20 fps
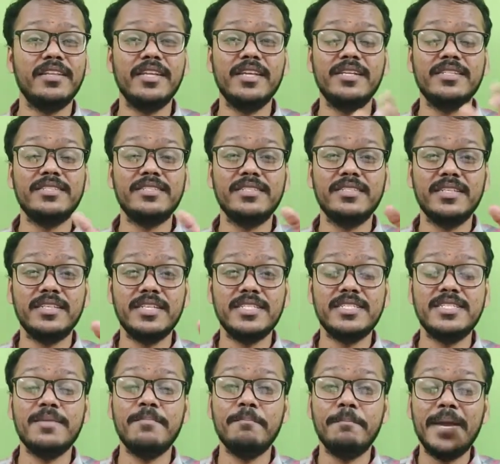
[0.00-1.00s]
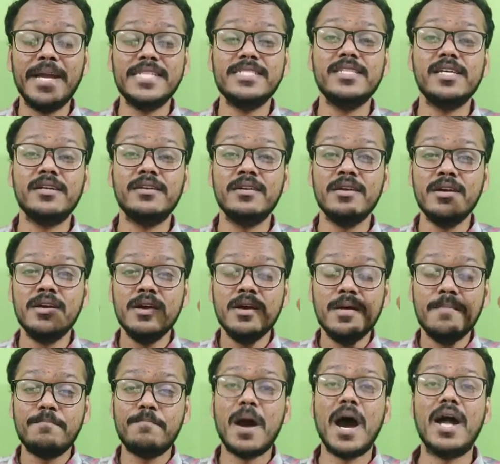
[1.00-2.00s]
this is the major
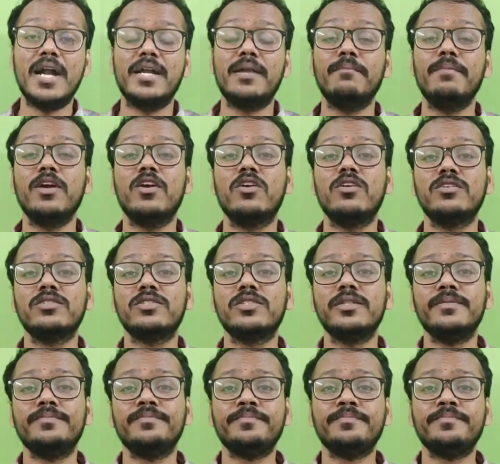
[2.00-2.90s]
part, because